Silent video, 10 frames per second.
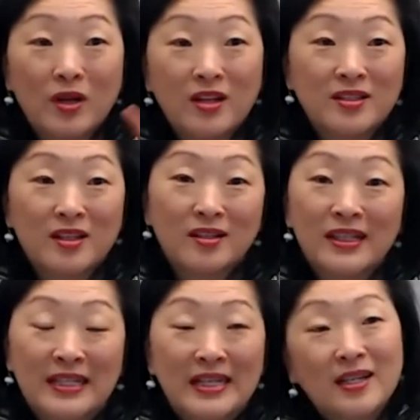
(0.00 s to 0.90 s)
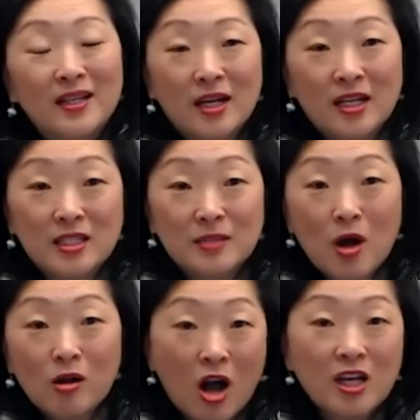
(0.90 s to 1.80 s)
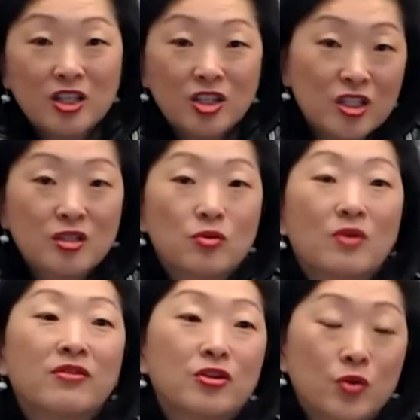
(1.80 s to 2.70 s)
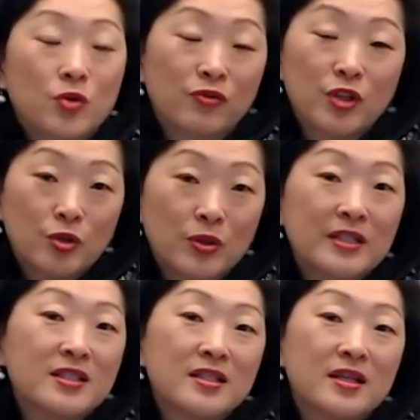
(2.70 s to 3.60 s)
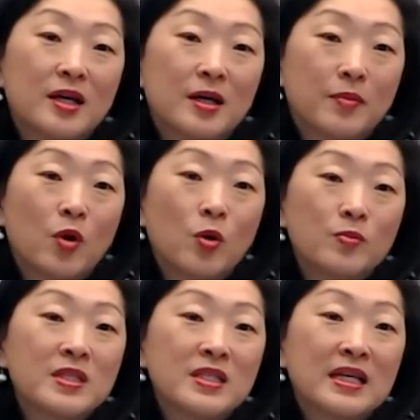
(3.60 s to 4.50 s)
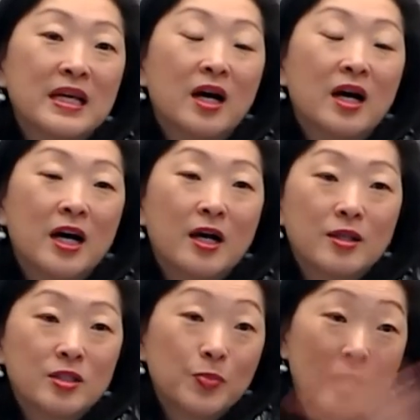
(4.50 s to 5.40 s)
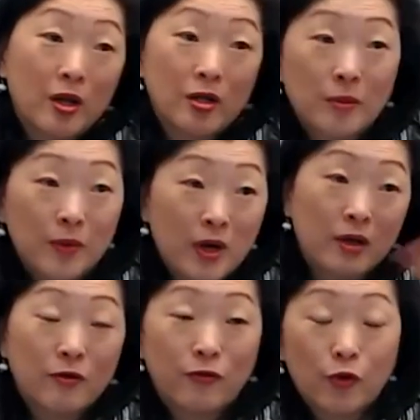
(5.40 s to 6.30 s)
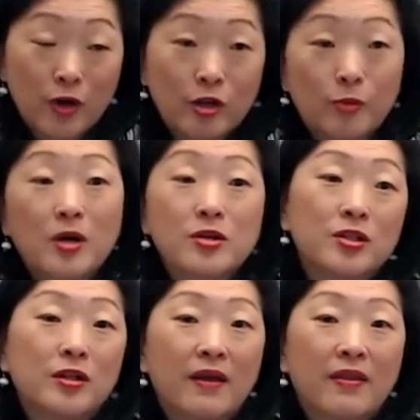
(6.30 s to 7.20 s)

One is a, a small cottages, 1,200 square foot units, um, homes uh, spread out on a, a, four acre parcel.